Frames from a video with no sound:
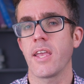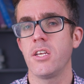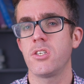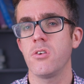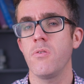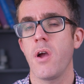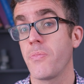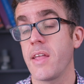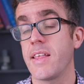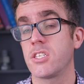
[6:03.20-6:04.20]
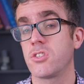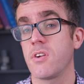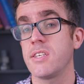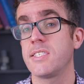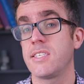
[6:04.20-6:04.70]
issue and that
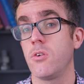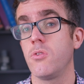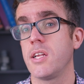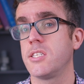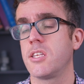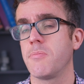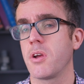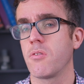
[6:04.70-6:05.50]
stress still needs to be